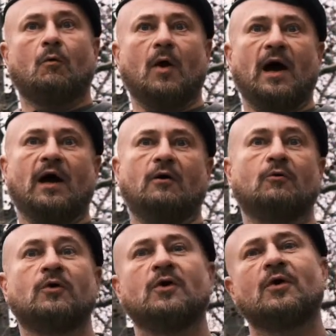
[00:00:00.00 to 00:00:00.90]

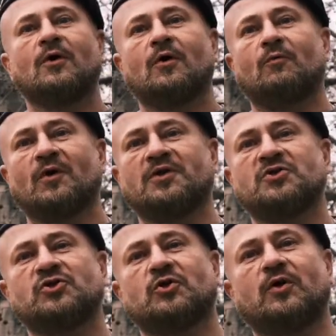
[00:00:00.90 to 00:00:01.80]
Wow, what a
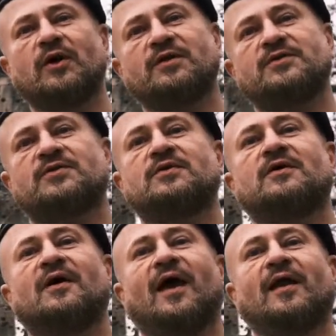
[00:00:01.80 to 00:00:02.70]
short
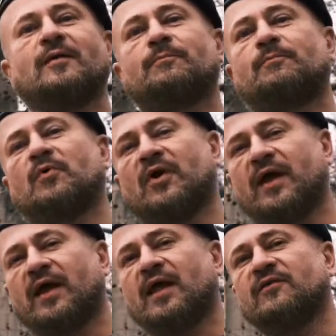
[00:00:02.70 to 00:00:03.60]
and
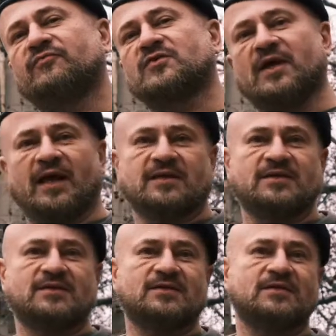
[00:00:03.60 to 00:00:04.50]
brave
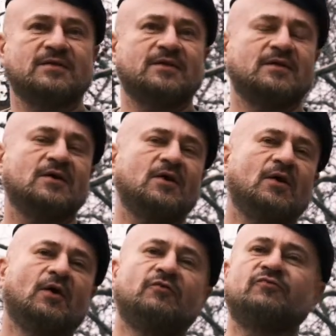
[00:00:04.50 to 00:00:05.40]
text.
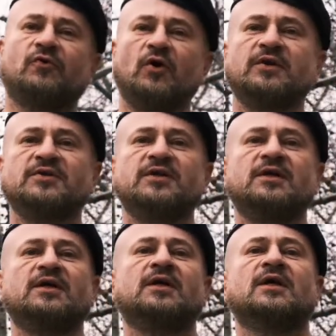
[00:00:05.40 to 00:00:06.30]

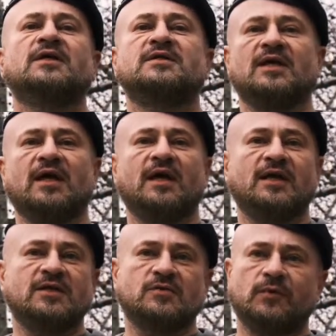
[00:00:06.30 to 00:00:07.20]
40
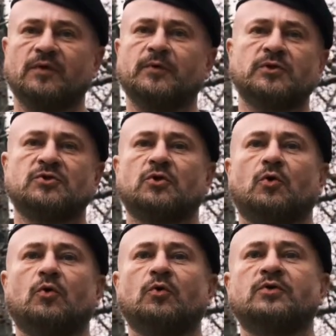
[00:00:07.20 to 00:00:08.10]
days we were
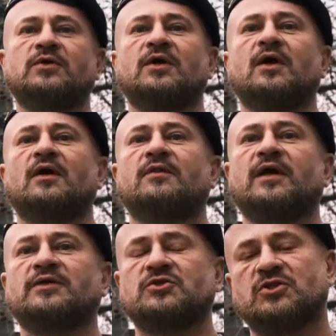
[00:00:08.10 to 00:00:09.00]
told
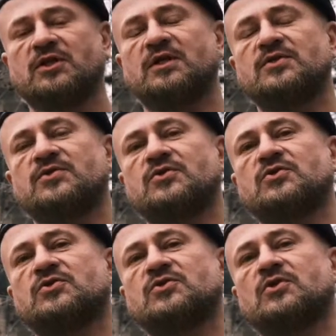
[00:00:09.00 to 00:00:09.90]
that
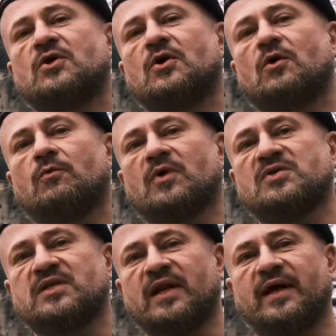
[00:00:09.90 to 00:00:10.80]
Jesus
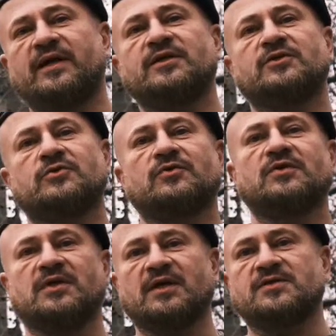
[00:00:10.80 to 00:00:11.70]
was led into the
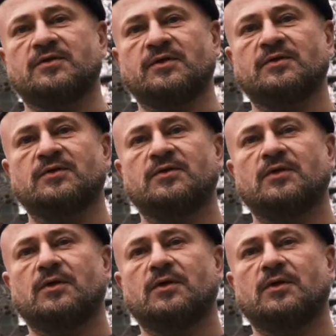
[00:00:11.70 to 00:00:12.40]
desert.